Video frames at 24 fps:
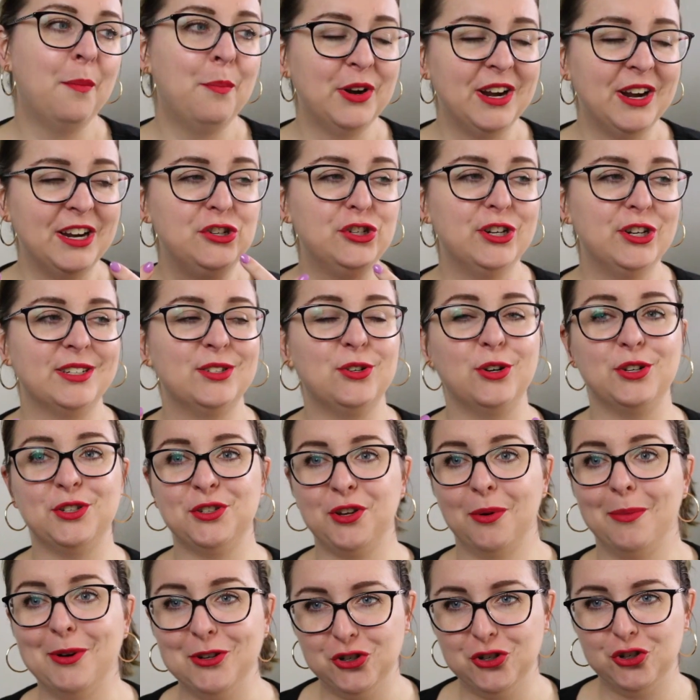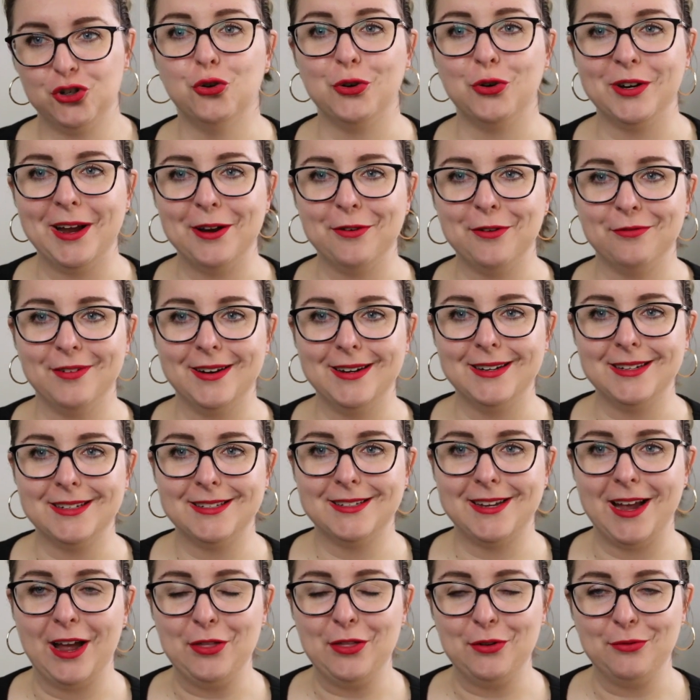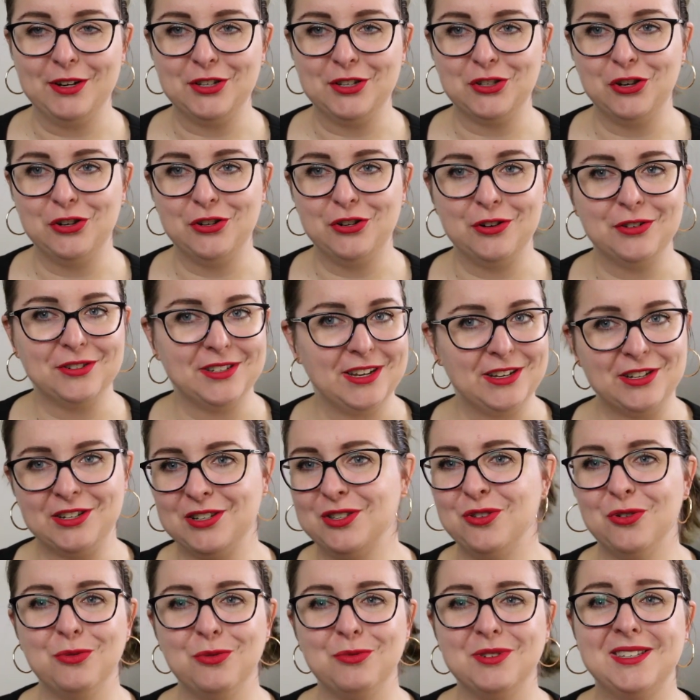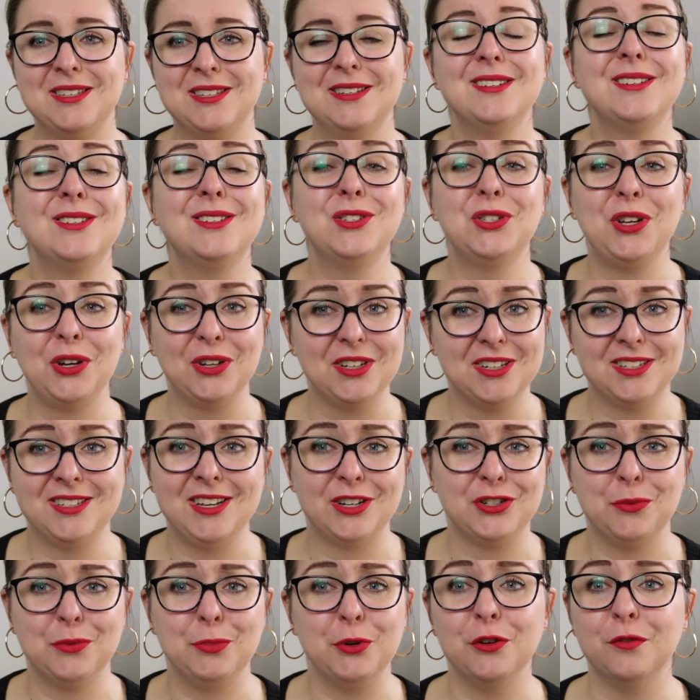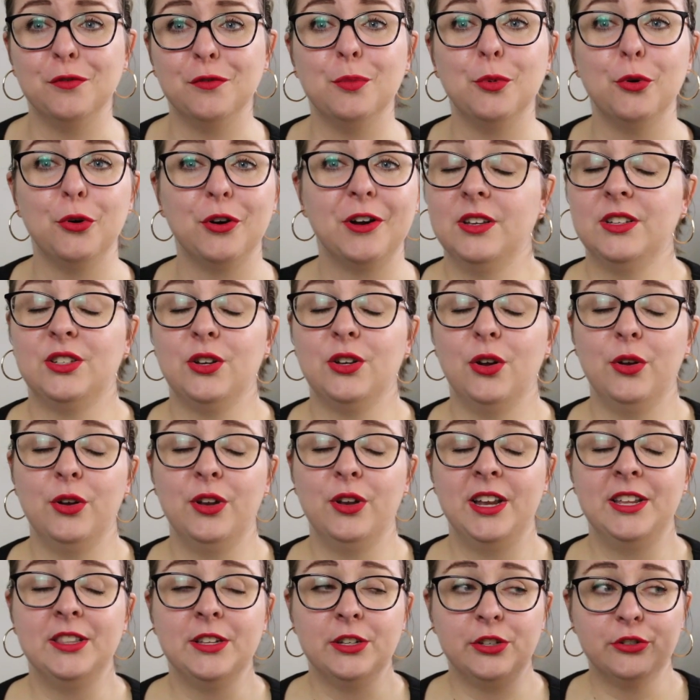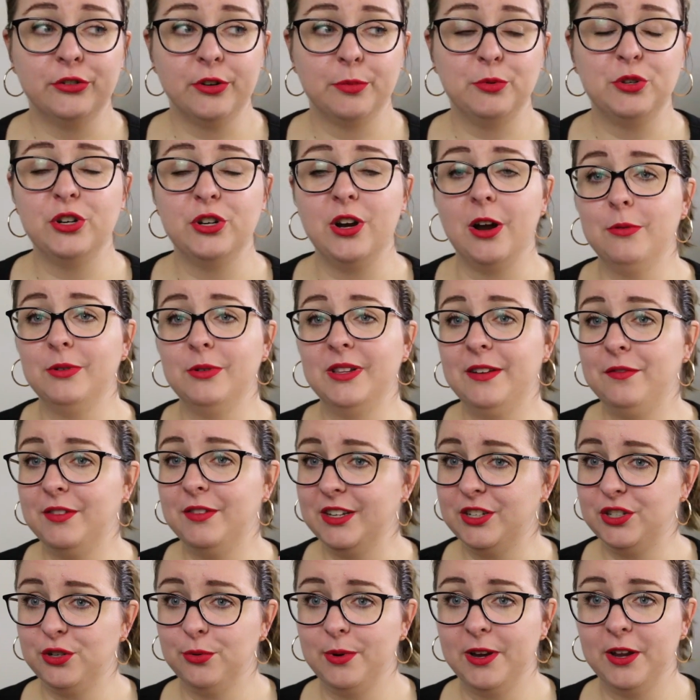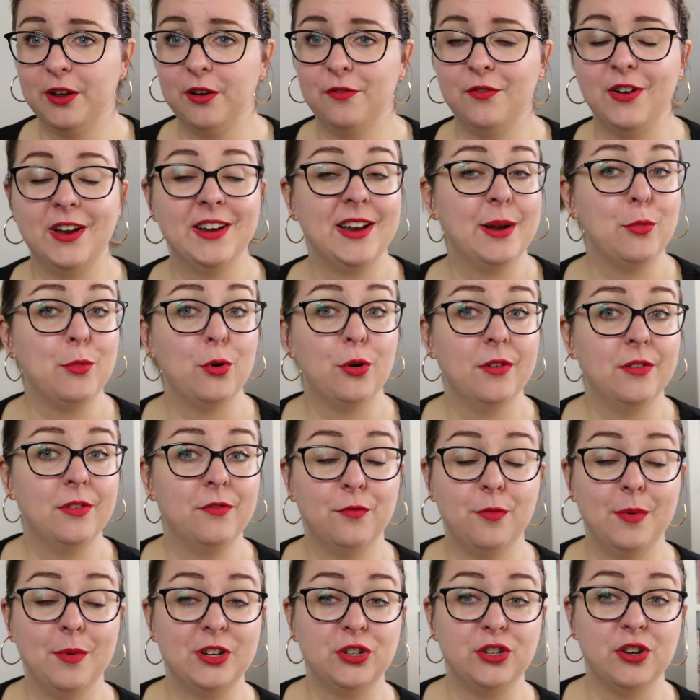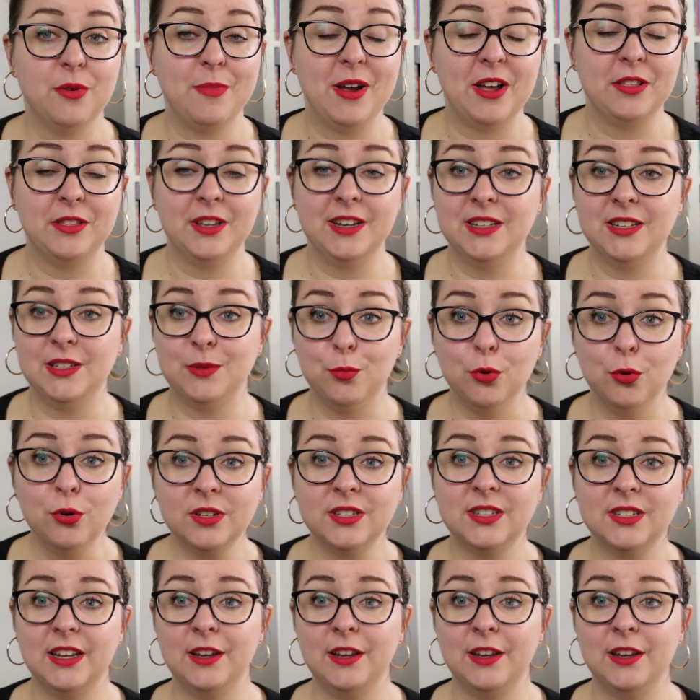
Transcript: but I just got so much joy out of reading Scout and the Rescue Dogs. I just thought it was such a beautiful book. So in the description, I will leave links to where you can find out more information about these books.